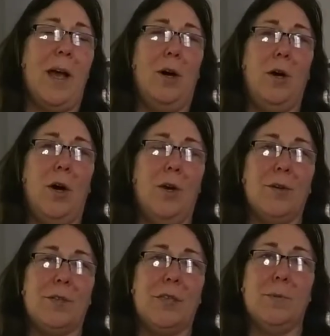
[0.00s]
All
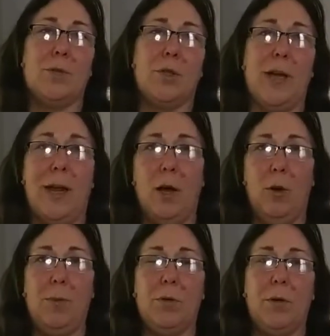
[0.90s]
their tips are going to
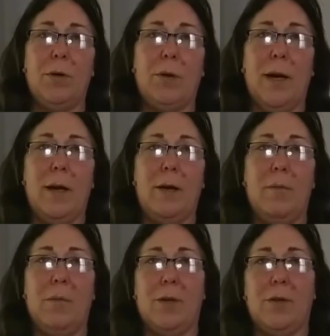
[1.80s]
help you grow your
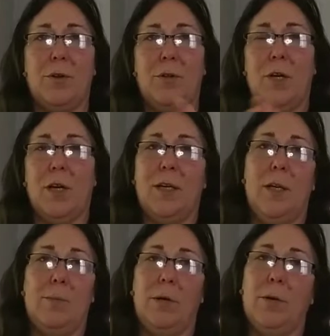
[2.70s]
hair, but they're not going to
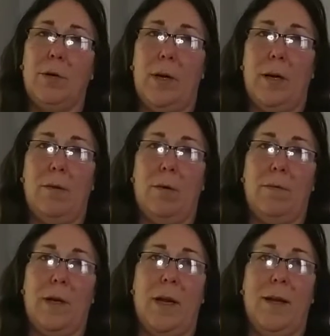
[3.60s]
help you grow your hair
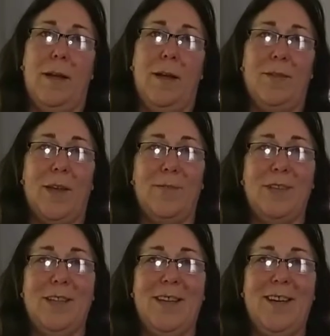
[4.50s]
overnight. Thank you for
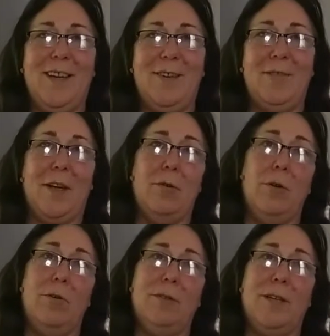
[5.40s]
the love. I don't
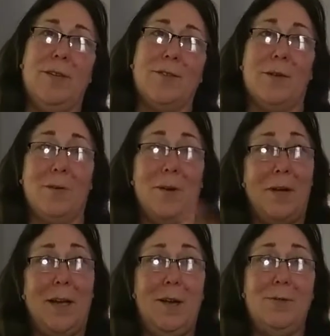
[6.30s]
know who's here, so
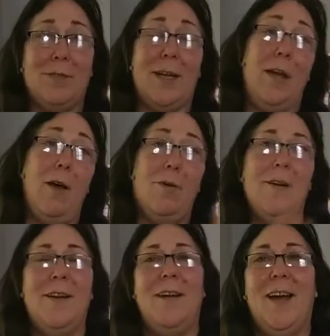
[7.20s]
hello, say hello.
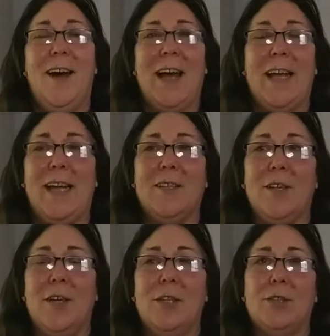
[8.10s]
And
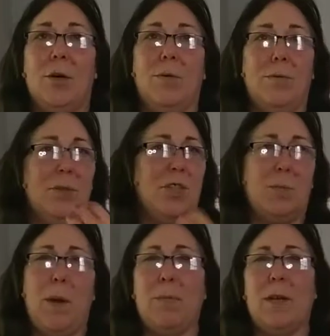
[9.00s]
so
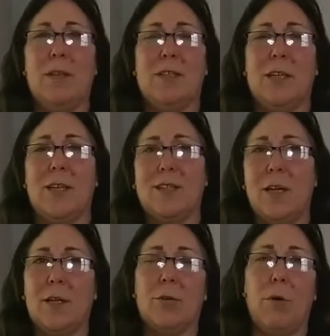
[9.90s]
just be realistic. It's
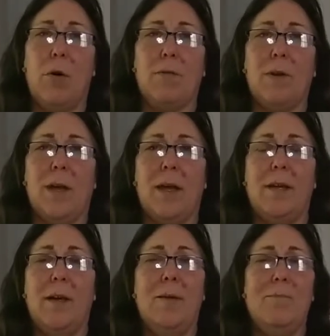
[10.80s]
not going to grow
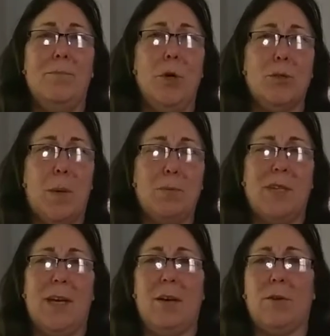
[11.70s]
overnight. Most people's
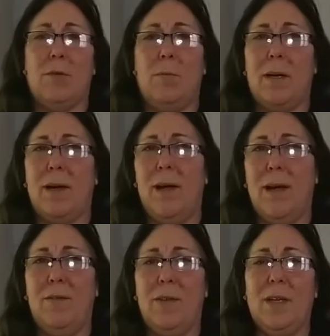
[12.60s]
hair grow about a
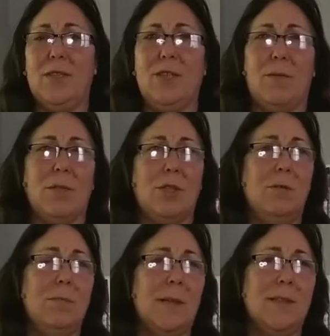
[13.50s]
½ inch every
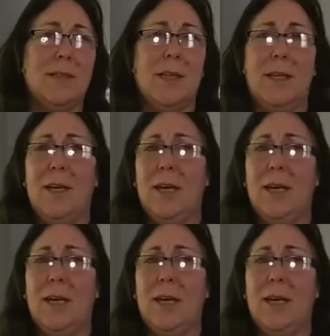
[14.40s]
2 months.